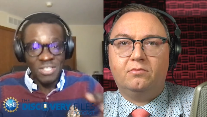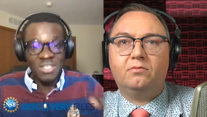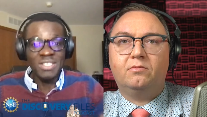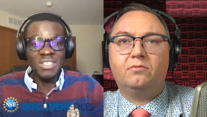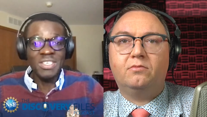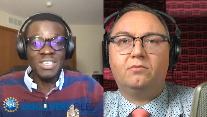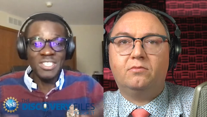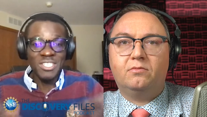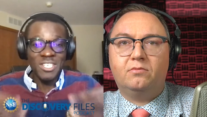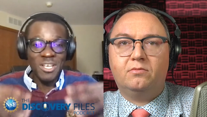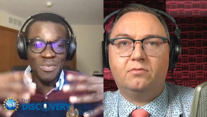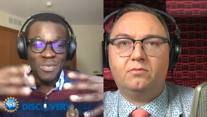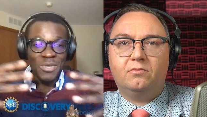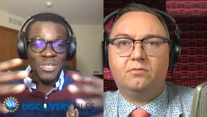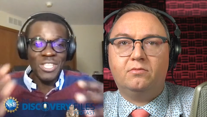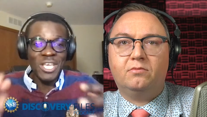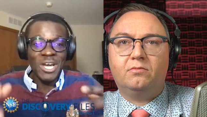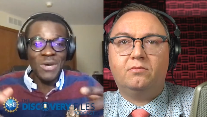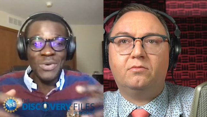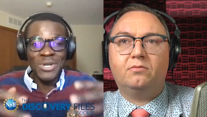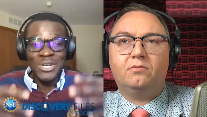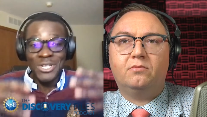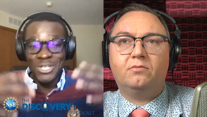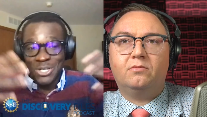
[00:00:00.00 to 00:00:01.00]
Speaker 1: So this is
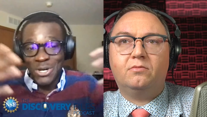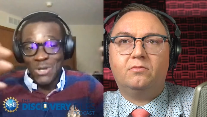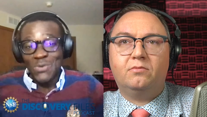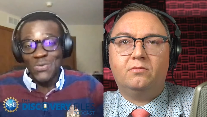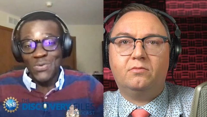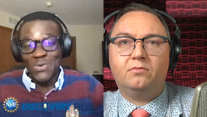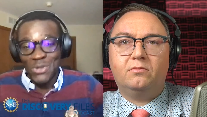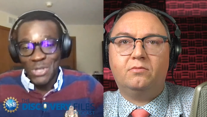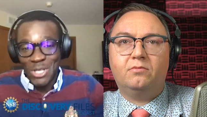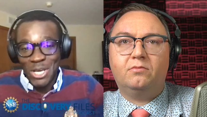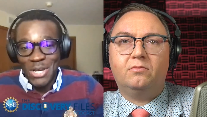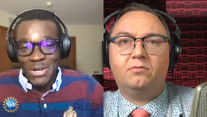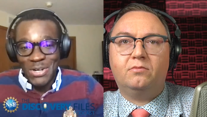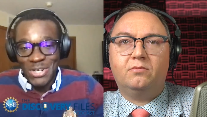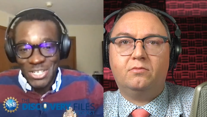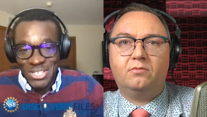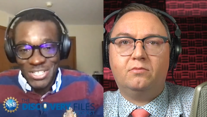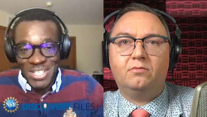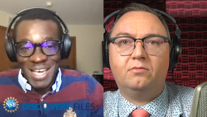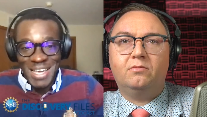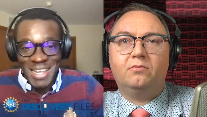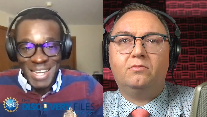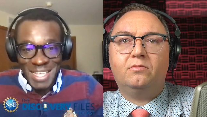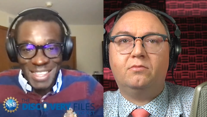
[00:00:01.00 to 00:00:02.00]
something that we don't fully
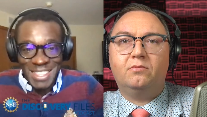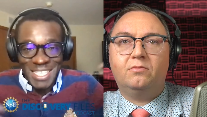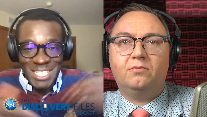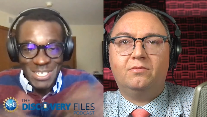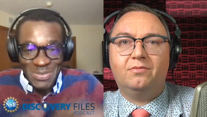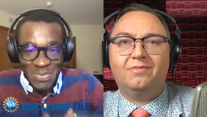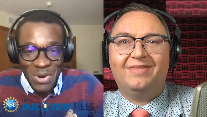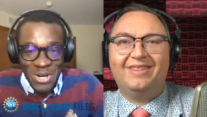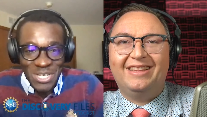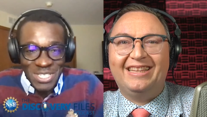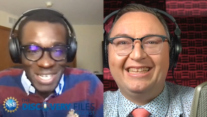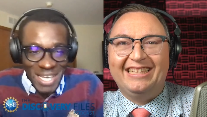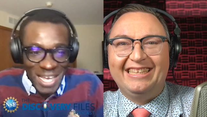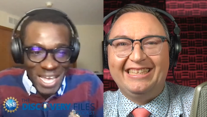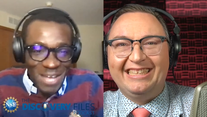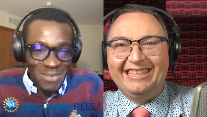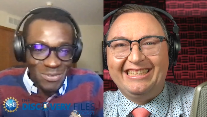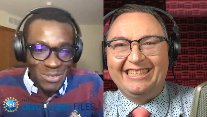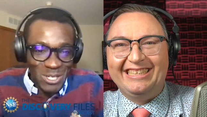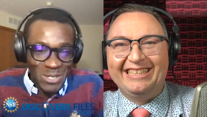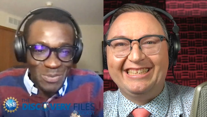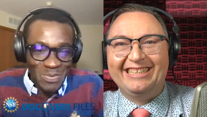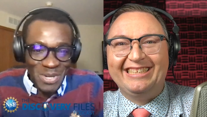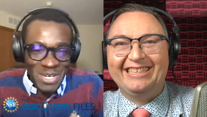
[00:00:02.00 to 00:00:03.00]
understand at this point. I
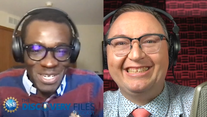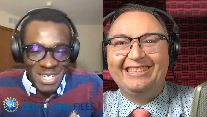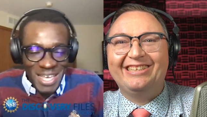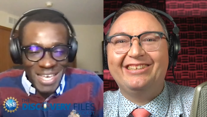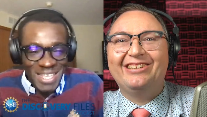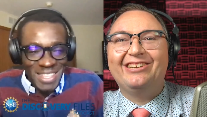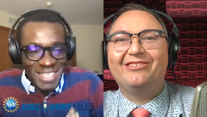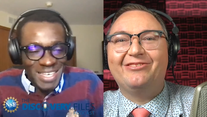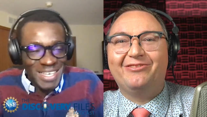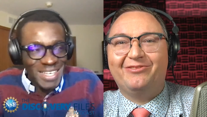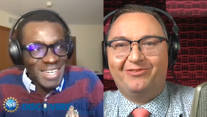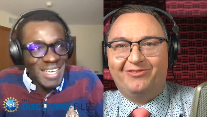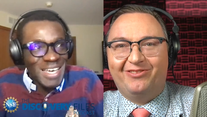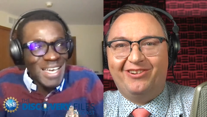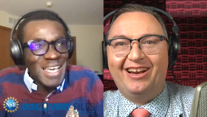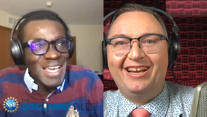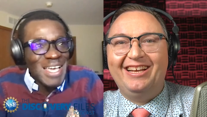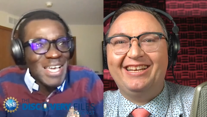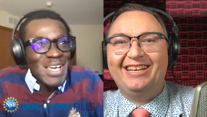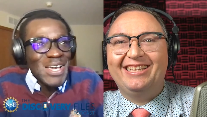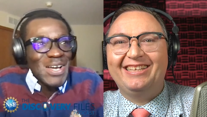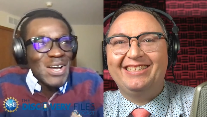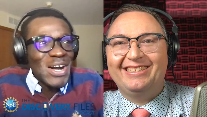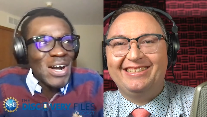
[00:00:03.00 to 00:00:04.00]
have to admit, maybe,
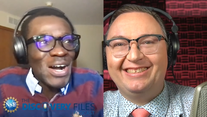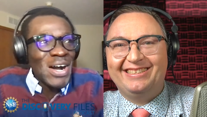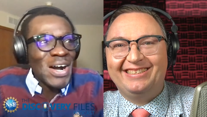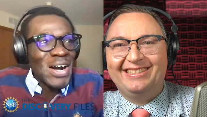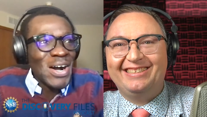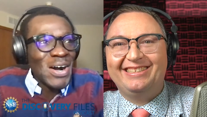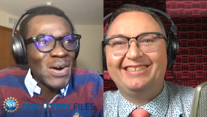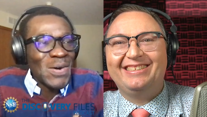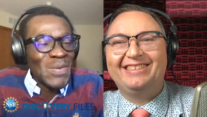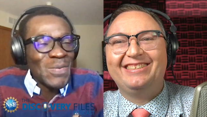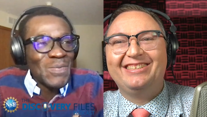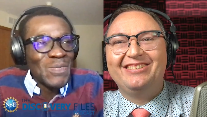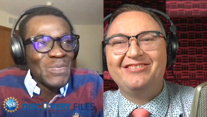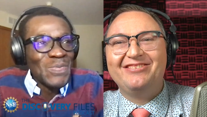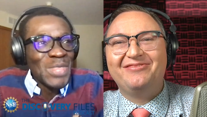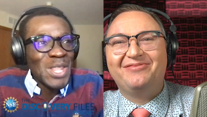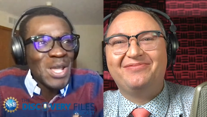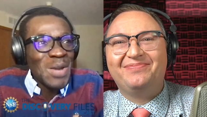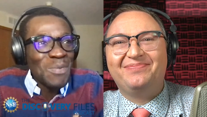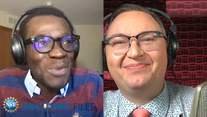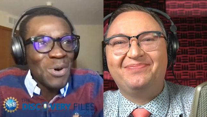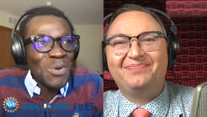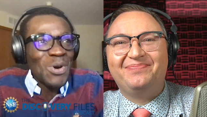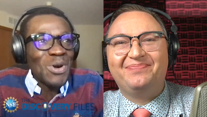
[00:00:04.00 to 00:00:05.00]
um,
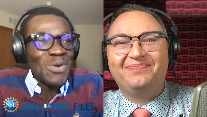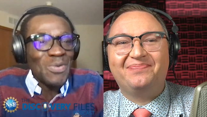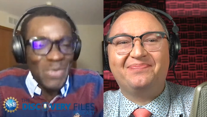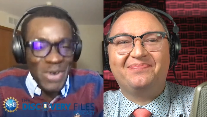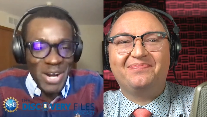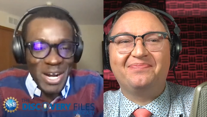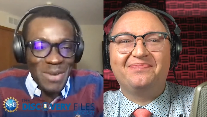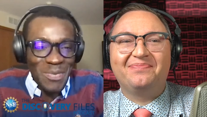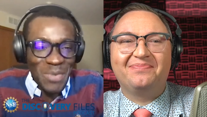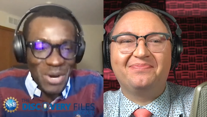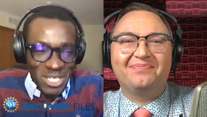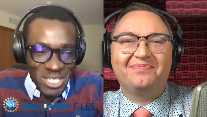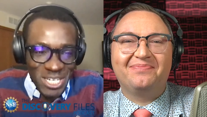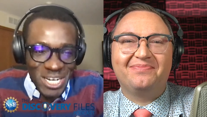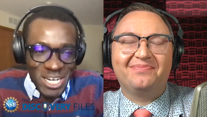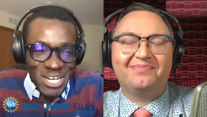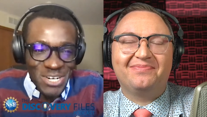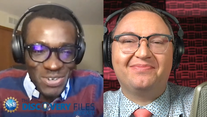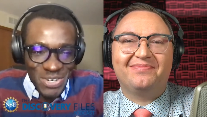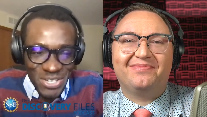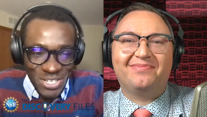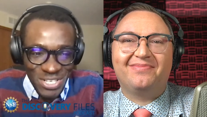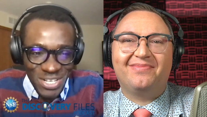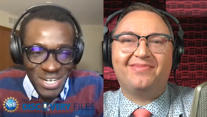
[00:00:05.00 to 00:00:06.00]
but we're very much
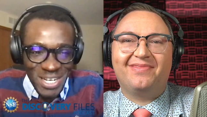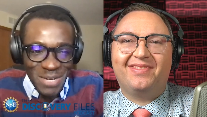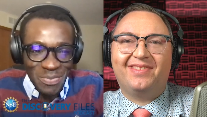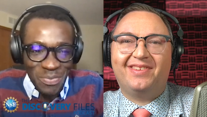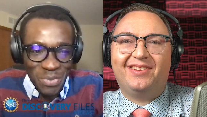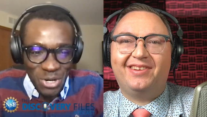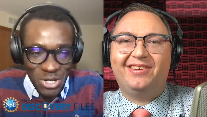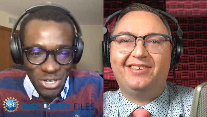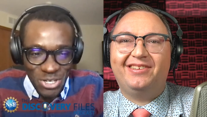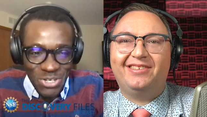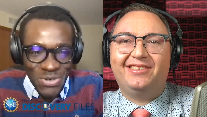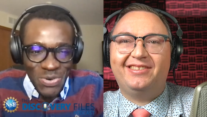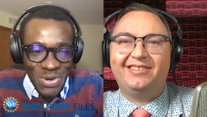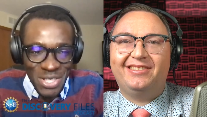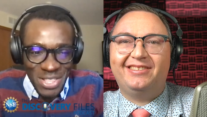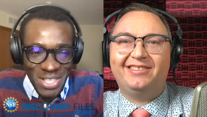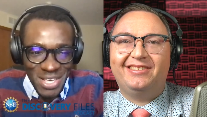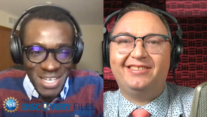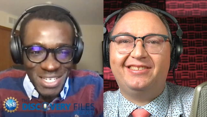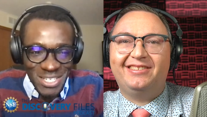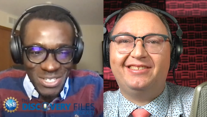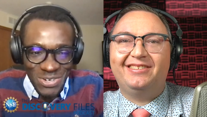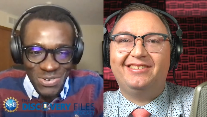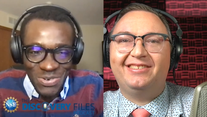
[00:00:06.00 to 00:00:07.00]
interested in pursuing
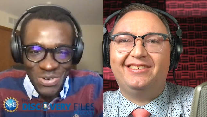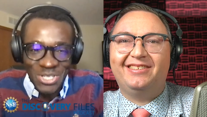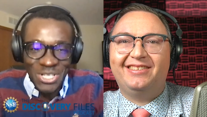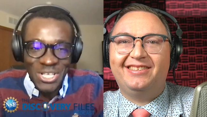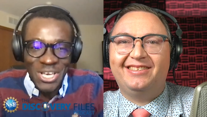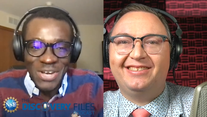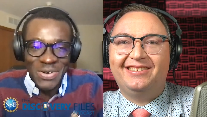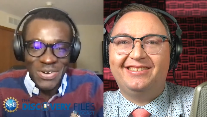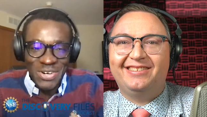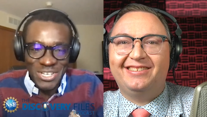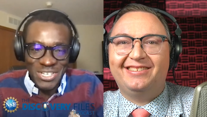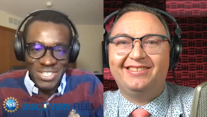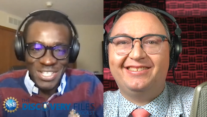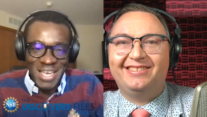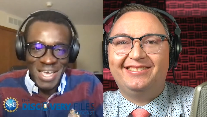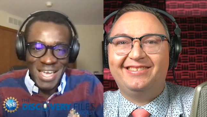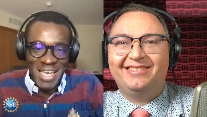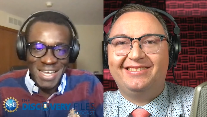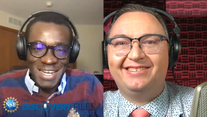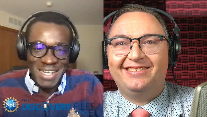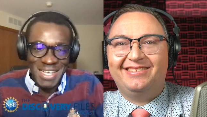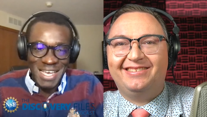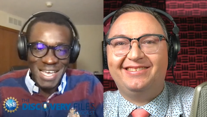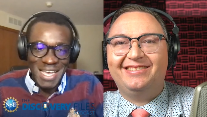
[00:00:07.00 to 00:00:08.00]
this to really
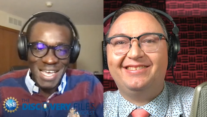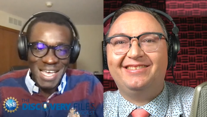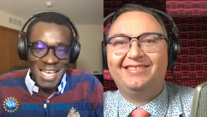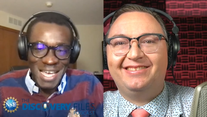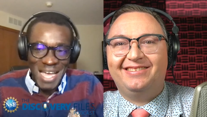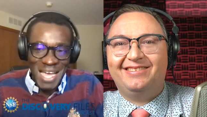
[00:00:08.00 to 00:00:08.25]
understand